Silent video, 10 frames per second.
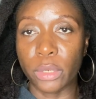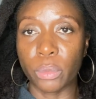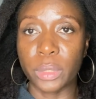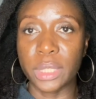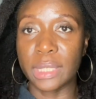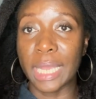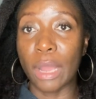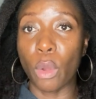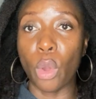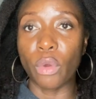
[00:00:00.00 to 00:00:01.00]
which is
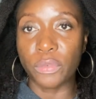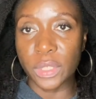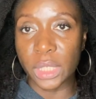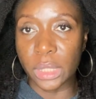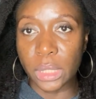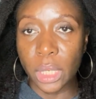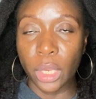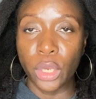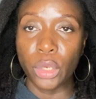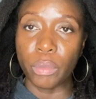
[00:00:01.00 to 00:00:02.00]
how often
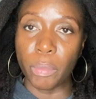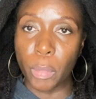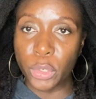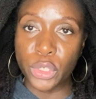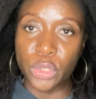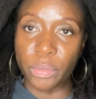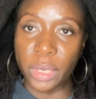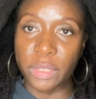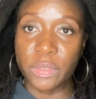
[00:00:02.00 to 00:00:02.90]
you moisturize.